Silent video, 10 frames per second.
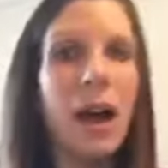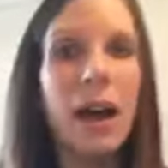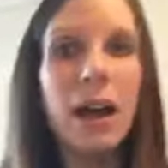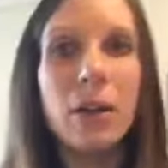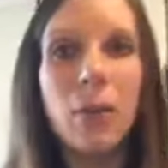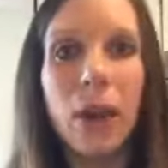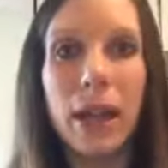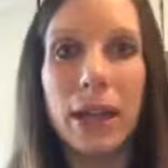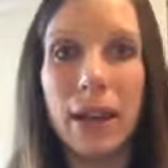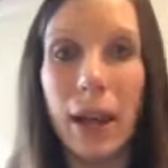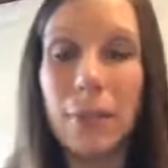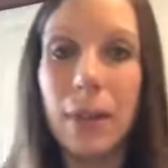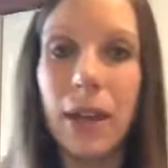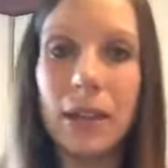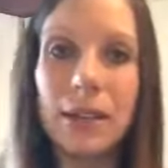I went and I
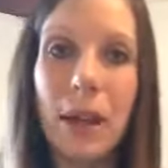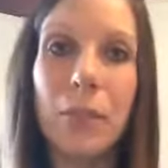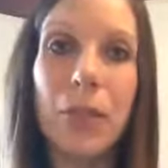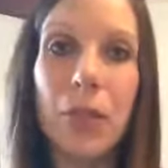picked up